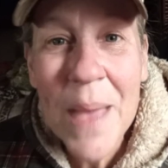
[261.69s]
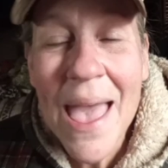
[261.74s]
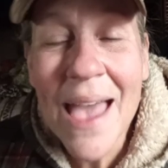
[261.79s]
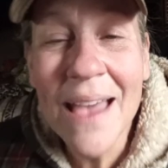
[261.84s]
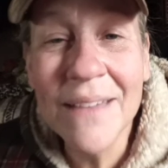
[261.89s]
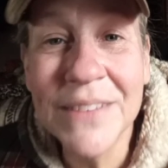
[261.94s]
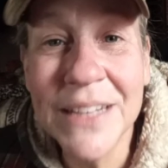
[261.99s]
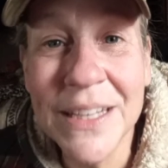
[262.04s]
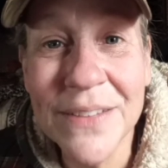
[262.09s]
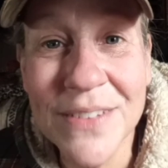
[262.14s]

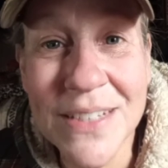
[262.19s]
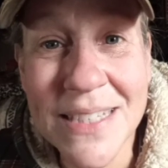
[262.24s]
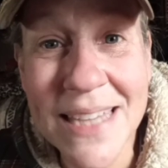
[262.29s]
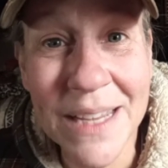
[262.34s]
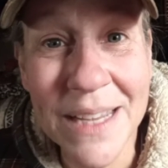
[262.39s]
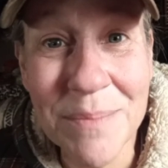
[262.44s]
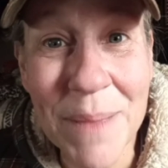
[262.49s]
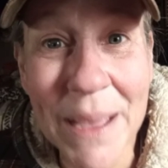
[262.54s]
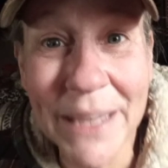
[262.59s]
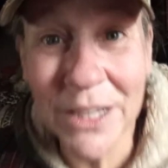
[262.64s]
Haven't even
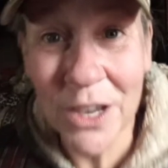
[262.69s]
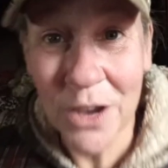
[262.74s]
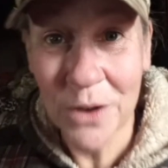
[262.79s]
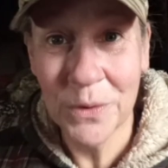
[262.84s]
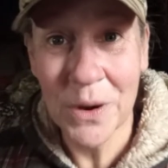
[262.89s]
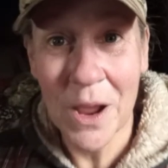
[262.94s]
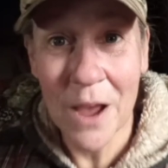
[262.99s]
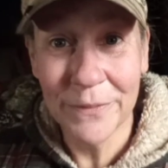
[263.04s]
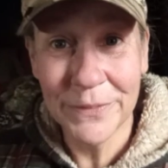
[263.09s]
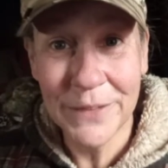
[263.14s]
taken my
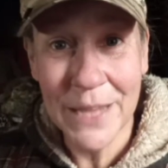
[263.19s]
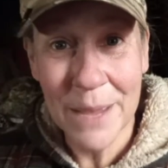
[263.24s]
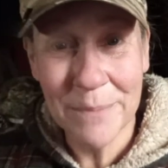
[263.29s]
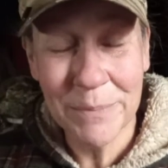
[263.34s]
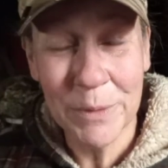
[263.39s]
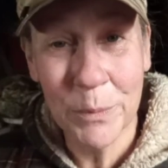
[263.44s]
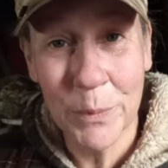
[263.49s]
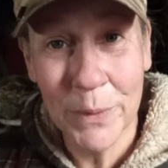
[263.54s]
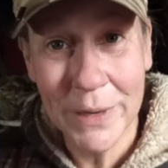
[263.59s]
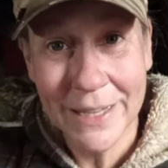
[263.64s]
coat off
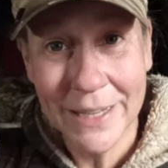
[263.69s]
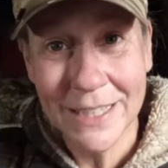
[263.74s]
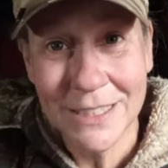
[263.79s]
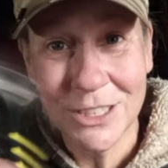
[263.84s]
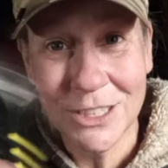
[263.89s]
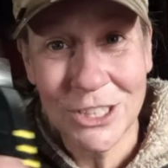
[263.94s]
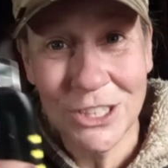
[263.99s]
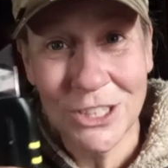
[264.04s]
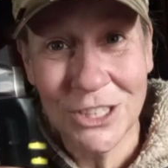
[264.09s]
yet, but we're gonna